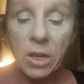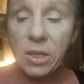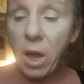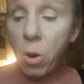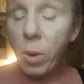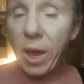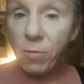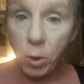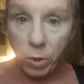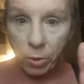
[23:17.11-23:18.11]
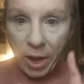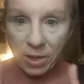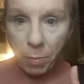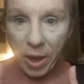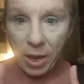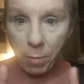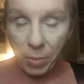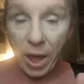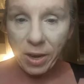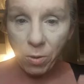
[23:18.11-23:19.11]
So if you learn how to paint in
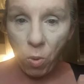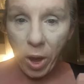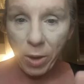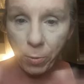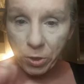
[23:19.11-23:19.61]
black and white,